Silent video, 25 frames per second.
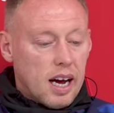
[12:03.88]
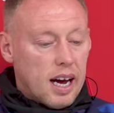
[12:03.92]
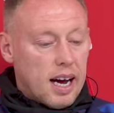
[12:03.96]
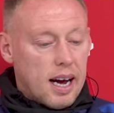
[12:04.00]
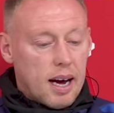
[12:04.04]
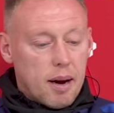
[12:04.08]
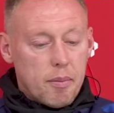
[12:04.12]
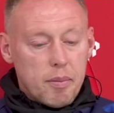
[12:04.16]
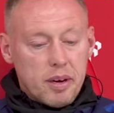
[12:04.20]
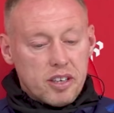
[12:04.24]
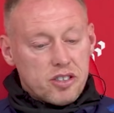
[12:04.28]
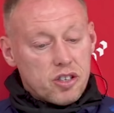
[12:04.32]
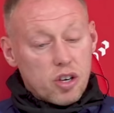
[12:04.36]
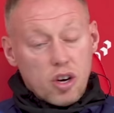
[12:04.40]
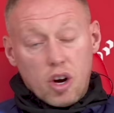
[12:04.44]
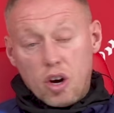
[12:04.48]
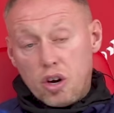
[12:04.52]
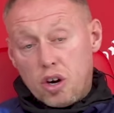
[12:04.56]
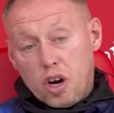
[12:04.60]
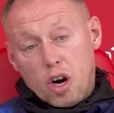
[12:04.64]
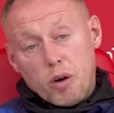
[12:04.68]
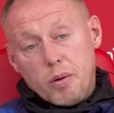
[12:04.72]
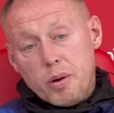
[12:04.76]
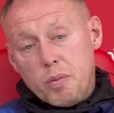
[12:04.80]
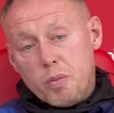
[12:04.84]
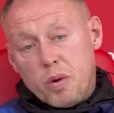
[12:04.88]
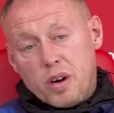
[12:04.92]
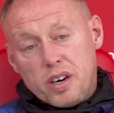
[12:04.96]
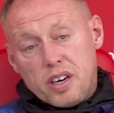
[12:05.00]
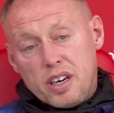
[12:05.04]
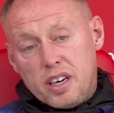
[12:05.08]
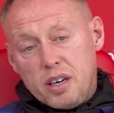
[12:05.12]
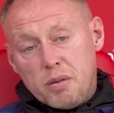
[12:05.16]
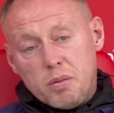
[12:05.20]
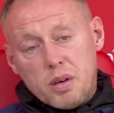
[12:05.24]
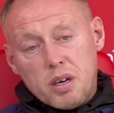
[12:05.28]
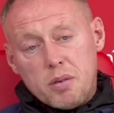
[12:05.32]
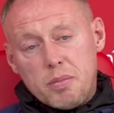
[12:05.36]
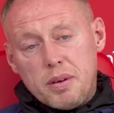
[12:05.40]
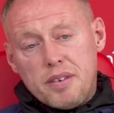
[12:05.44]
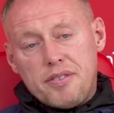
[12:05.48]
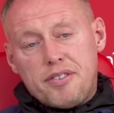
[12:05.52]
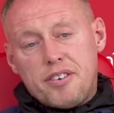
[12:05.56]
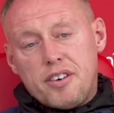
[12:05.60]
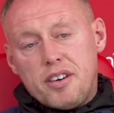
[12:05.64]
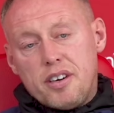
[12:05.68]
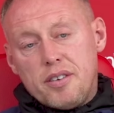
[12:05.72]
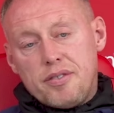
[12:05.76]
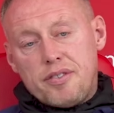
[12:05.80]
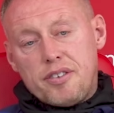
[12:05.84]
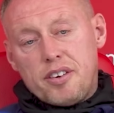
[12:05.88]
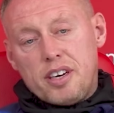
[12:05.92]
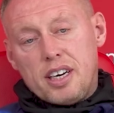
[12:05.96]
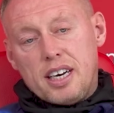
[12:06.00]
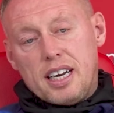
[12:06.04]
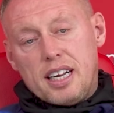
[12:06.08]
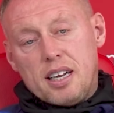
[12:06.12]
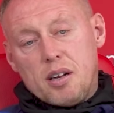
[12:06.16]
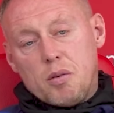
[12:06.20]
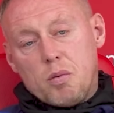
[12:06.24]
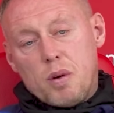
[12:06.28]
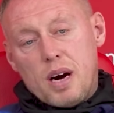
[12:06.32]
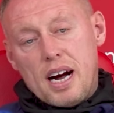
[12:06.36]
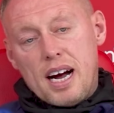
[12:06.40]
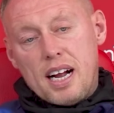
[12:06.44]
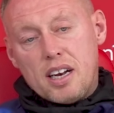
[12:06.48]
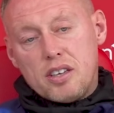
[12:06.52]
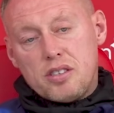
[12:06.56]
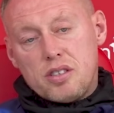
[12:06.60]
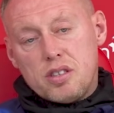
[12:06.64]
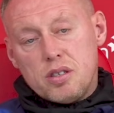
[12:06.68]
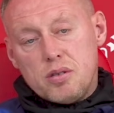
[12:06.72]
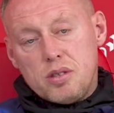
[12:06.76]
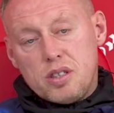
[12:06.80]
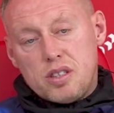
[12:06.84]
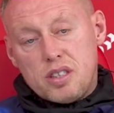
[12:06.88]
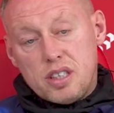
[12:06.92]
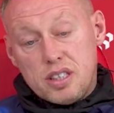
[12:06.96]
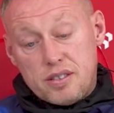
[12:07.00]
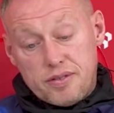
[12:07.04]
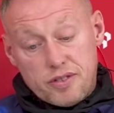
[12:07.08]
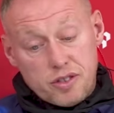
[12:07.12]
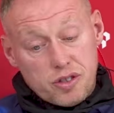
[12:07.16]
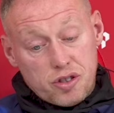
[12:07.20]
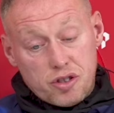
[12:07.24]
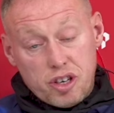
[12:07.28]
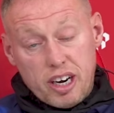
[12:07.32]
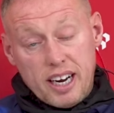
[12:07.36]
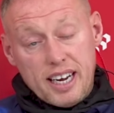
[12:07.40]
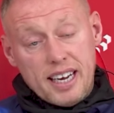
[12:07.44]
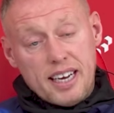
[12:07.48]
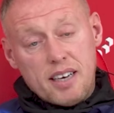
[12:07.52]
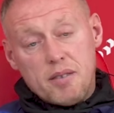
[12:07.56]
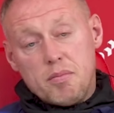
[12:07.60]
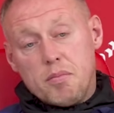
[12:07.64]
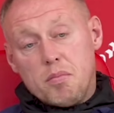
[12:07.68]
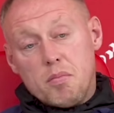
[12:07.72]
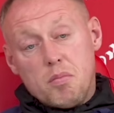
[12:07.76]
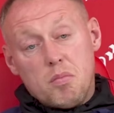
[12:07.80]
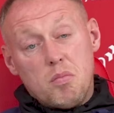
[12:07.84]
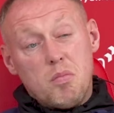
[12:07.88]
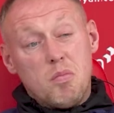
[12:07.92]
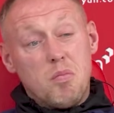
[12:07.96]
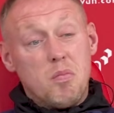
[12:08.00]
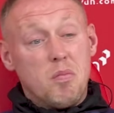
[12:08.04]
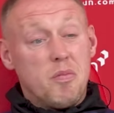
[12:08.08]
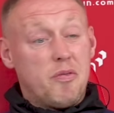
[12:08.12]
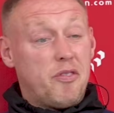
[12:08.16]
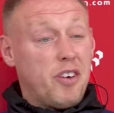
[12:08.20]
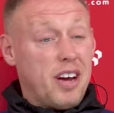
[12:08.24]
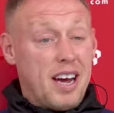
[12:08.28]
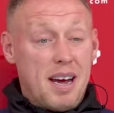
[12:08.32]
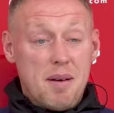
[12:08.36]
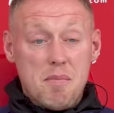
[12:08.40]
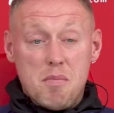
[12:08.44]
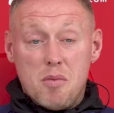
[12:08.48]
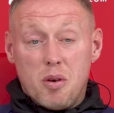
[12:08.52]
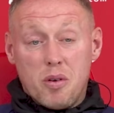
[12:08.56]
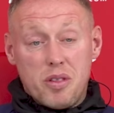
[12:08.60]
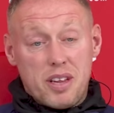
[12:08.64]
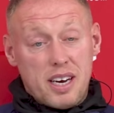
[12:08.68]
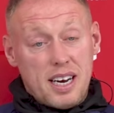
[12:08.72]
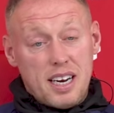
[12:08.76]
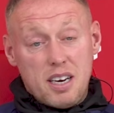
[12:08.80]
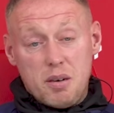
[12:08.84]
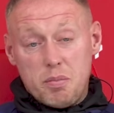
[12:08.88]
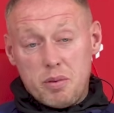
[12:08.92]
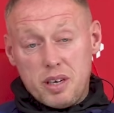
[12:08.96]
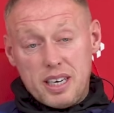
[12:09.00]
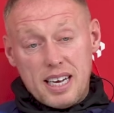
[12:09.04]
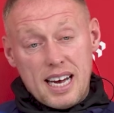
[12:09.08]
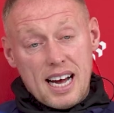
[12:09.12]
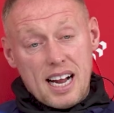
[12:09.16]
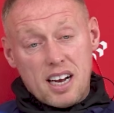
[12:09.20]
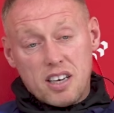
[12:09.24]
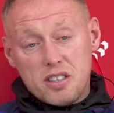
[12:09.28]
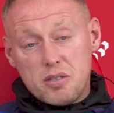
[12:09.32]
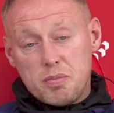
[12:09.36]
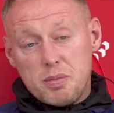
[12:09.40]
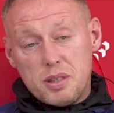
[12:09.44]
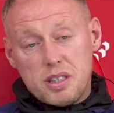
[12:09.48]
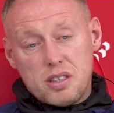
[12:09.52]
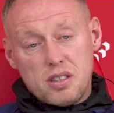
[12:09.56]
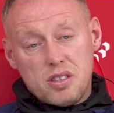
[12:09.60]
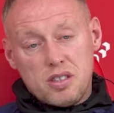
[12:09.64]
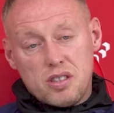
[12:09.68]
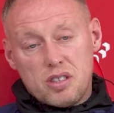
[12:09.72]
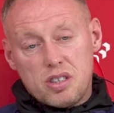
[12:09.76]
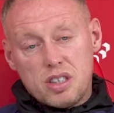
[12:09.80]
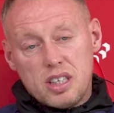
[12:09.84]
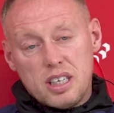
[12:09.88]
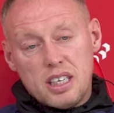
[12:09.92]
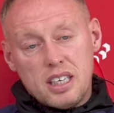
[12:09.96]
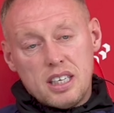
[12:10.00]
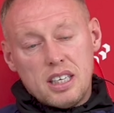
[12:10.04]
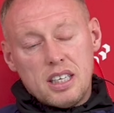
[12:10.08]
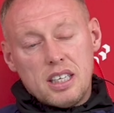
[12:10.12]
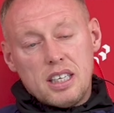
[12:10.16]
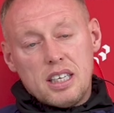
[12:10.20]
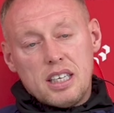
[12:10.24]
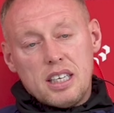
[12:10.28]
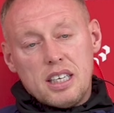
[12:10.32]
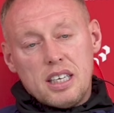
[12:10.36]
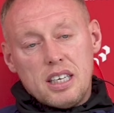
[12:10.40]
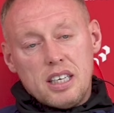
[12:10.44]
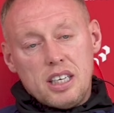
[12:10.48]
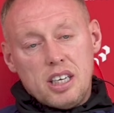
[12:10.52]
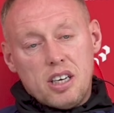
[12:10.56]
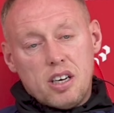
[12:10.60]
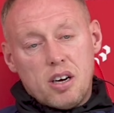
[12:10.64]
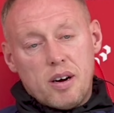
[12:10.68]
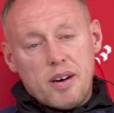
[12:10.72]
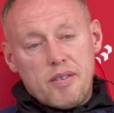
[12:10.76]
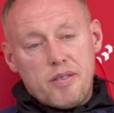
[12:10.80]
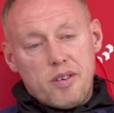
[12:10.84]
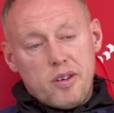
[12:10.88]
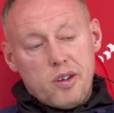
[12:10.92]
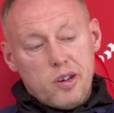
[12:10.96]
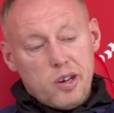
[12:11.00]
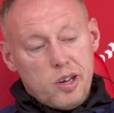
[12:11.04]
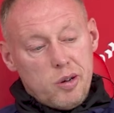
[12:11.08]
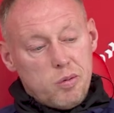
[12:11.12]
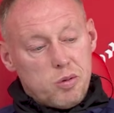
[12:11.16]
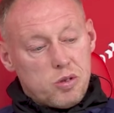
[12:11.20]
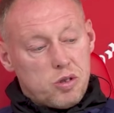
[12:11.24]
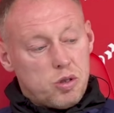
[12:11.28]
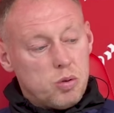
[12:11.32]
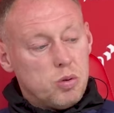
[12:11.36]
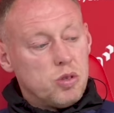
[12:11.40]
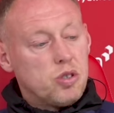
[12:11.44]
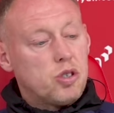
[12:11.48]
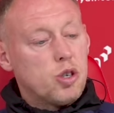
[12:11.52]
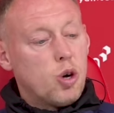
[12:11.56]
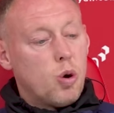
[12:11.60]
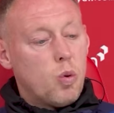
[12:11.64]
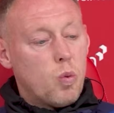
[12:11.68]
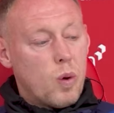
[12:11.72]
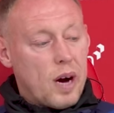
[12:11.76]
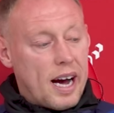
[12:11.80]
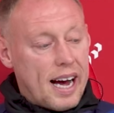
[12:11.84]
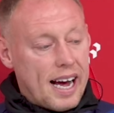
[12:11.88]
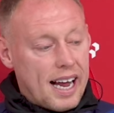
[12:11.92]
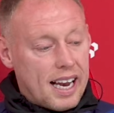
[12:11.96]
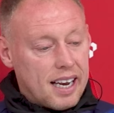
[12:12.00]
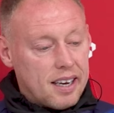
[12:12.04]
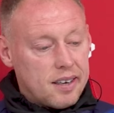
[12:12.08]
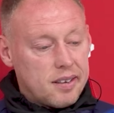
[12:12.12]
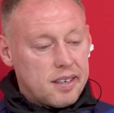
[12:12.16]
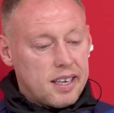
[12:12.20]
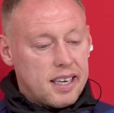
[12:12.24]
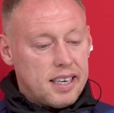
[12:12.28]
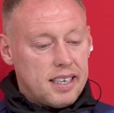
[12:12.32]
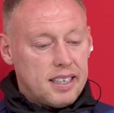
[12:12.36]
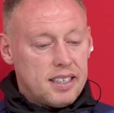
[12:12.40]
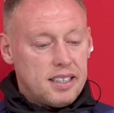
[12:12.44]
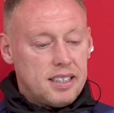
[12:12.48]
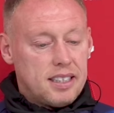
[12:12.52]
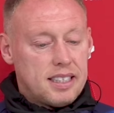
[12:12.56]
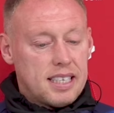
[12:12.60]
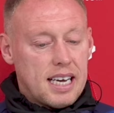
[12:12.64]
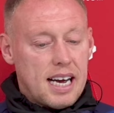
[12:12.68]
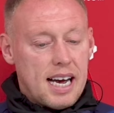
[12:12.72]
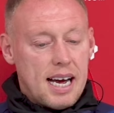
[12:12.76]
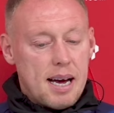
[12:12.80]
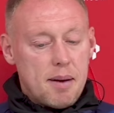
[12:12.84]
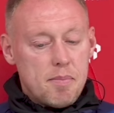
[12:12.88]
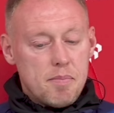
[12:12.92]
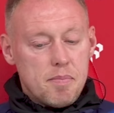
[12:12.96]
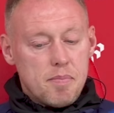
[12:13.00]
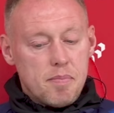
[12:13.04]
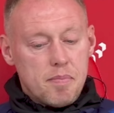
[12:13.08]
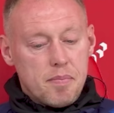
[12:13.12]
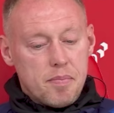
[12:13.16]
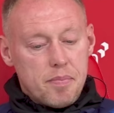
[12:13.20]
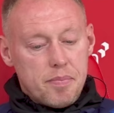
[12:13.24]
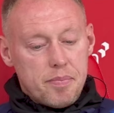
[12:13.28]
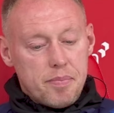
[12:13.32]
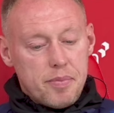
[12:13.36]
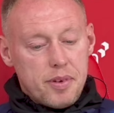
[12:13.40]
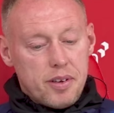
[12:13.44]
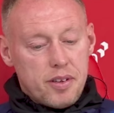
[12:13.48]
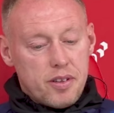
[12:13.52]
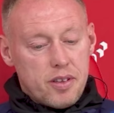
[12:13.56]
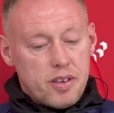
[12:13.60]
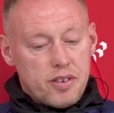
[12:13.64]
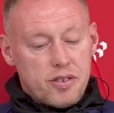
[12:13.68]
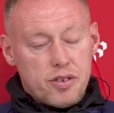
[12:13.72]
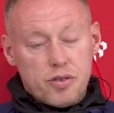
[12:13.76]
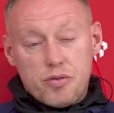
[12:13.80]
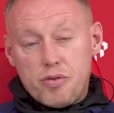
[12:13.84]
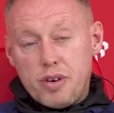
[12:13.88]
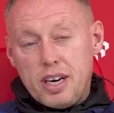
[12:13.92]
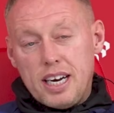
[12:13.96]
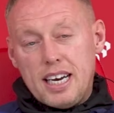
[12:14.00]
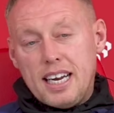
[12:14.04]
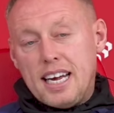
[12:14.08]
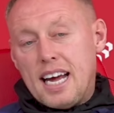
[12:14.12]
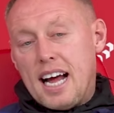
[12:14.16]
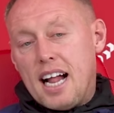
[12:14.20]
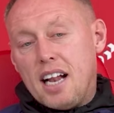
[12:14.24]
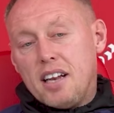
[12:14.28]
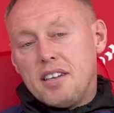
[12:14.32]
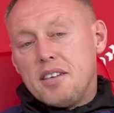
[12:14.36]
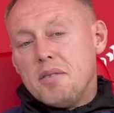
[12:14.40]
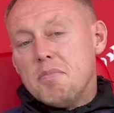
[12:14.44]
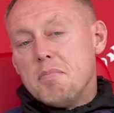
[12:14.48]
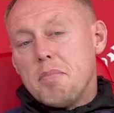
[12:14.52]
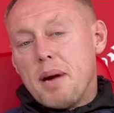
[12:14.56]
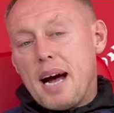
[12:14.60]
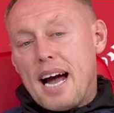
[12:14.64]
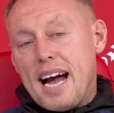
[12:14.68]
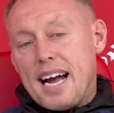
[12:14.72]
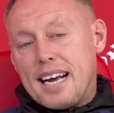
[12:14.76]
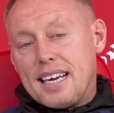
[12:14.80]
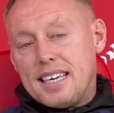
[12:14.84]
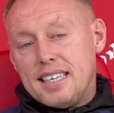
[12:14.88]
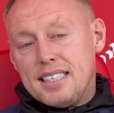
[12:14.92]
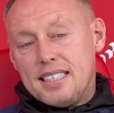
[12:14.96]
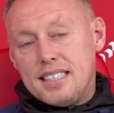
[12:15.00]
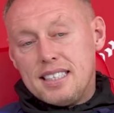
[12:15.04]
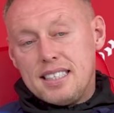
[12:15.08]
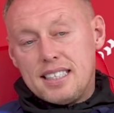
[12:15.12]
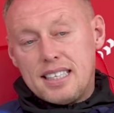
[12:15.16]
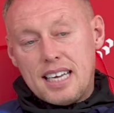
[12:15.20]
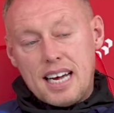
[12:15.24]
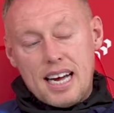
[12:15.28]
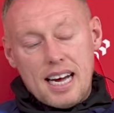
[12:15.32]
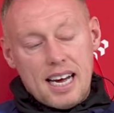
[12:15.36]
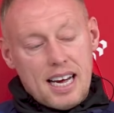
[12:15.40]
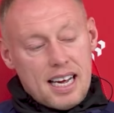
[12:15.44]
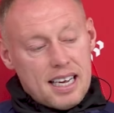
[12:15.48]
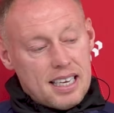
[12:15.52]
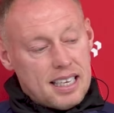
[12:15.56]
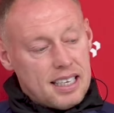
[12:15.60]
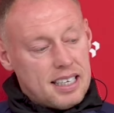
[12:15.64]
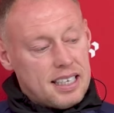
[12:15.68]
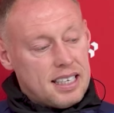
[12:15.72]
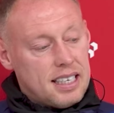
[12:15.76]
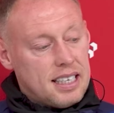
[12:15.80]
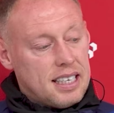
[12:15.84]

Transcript: um, it's an ongoing one, and it will be for for a little while. So it's it's frustrating for him more than anybody else because you know he was doing so well, and um, this has really held him back, and. Uh,